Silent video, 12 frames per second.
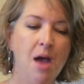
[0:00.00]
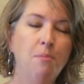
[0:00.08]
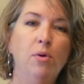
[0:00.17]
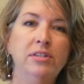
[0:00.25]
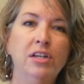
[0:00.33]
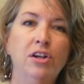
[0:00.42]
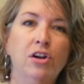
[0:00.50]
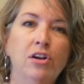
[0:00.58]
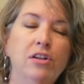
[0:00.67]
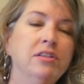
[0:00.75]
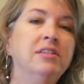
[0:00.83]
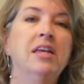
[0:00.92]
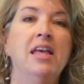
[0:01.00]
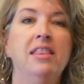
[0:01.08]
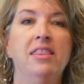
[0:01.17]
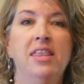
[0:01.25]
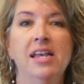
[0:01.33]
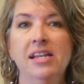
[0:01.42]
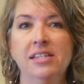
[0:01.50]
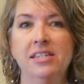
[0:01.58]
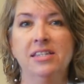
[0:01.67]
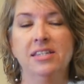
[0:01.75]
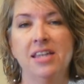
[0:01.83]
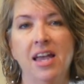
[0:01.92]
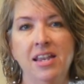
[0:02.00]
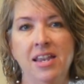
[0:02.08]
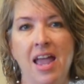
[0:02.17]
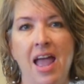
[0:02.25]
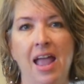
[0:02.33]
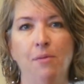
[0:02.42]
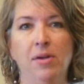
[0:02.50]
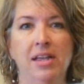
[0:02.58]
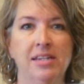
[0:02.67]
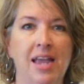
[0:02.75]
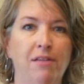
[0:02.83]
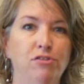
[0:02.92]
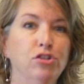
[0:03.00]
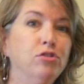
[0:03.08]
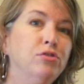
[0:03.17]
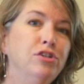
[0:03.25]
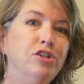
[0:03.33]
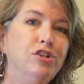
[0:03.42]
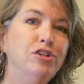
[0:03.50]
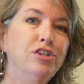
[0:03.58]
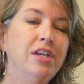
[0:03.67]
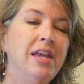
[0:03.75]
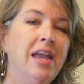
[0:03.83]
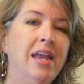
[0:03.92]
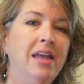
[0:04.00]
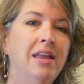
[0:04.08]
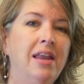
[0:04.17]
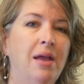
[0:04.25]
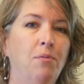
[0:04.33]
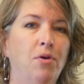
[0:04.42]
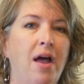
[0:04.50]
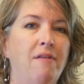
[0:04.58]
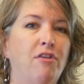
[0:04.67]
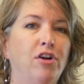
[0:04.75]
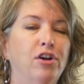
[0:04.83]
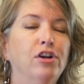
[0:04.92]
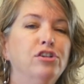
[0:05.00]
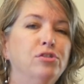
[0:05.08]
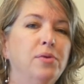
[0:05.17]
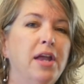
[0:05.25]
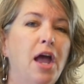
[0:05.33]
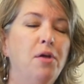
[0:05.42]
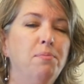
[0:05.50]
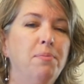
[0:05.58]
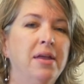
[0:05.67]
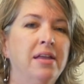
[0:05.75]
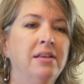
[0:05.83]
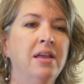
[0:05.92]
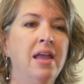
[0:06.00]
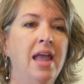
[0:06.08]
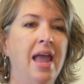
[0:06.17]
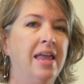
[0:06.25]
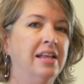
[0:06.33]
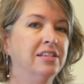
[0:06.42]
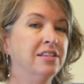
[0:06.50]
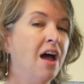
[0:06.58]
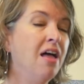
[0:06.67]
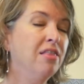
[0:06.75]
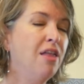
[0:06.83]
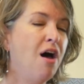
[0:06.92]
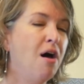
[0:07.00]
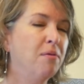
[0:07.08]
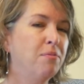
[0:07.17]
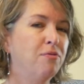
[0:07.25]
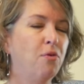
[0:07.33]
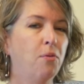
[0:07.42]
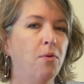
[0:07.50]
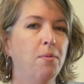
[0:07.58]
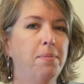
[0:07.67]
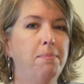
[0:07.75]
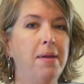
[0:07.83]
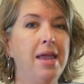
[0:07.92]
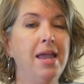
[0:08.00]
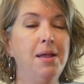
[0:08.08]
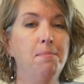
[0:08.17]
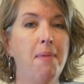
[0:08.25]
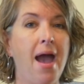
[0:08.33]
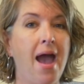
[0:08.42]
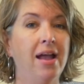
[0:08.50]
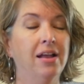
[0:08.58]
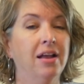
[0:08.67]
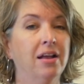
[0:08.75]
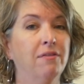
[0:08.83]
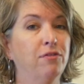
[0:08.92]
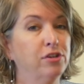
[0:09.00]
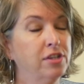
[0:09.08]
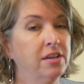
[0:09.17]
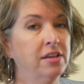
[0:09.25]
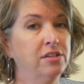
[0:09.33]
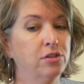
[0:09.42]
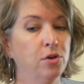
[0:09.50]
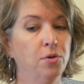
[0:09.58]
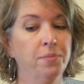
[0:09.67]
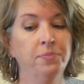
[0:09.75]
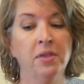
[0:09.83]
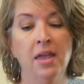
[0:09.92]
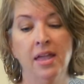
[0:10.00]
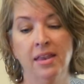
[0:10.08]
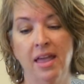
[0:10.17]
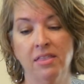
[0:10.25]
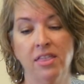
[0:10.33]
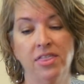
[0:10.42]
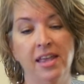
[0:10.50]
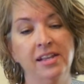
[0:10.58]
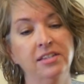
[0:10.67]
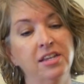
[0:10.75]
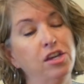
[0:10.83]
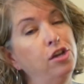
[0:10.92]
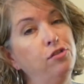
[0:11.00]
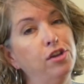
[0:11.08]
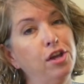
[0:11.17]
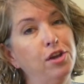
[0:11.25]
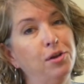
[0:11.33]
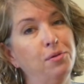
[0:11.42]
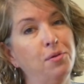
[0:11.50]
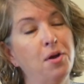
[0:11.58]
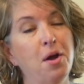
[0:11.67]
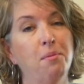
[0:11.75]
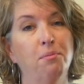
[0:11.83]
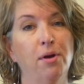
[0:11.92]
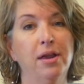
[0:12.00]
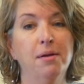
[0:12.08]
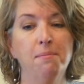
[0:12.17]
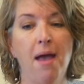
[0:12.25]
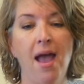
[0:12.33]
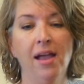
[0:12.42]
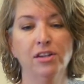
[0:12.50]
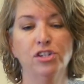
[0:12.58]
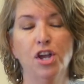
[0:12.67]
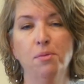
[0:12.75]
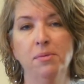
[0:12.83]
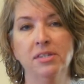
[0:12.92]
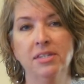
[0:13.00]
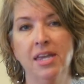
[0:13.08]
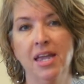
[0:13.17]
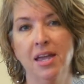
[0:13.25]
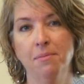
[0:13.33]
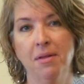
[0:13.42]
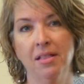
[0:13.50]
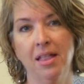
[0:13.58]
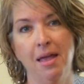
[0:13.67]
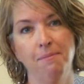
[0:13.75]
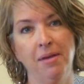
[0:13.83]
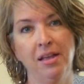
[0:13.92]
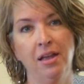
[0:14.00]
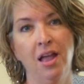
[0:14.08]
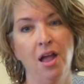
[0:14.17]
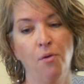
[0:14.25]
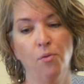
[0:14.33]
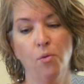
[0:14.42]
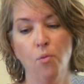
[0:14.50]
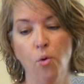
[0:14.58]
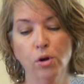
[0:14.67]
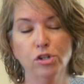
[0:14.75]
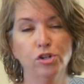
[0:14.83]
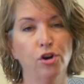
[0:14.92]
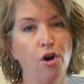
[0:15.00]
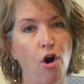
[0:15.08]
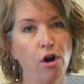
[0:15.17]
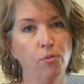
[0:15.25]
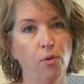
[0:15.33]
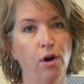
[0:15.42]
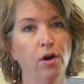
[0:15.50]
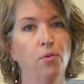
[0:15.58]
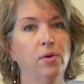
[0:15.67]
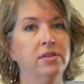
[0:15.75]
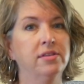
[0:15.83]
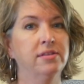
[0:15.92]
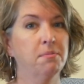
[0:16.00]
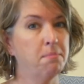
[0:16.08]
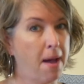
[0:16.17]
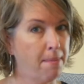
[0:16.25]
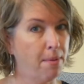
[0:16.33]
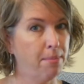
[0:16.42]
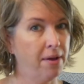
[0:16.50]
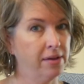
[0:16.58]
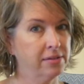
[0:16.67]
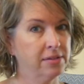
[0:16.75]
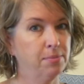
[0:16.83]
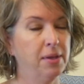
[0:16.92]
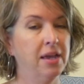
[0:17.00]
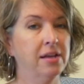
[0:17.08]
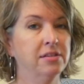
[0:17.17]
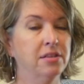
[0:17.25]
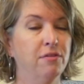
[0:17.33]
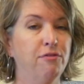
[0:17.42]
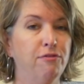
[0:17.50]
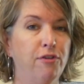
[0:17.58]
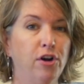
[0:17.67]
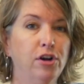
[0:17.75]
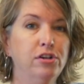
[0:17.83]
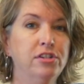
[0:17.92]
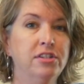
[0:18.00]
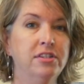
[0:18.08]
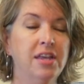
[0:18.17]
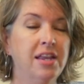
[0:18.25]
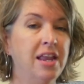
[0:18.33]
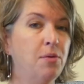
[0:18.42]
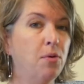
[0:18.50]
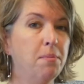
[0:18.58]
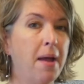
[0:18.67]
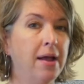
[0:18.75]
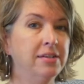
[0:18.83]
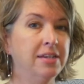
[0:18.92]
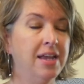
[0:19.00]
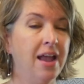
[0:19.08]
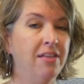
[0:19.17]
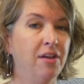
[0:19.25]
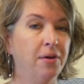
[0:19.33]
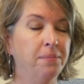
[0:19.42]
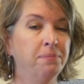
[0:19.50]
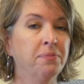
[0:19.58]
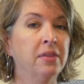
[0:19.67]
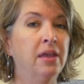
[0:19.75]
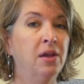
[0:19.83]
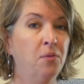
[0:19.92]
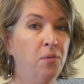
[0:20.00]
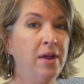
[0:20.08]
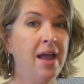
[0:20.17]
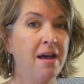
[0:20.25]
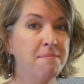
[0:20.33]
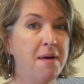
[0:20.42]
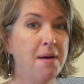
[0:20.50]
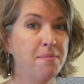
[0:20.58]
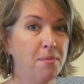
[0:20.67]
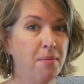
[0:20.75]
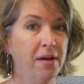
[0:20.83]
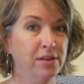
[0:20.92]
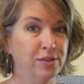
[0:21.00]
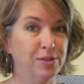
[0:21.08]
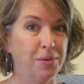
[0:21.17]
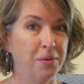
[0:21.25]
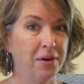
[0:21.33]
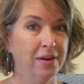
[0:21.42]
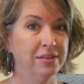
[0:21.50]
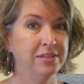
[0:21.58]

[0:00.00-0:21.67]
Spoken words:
Boys and girls, this Sunday we get to have children's church again, and we'll have our nursery open, and it's not long before we'll be back for Sunday school. Now, the things that you do, bring them back, show Miss Kim, and let me reward your hard work with some Bible bucks, because the first Sunday we're back together, we have Bible buck store.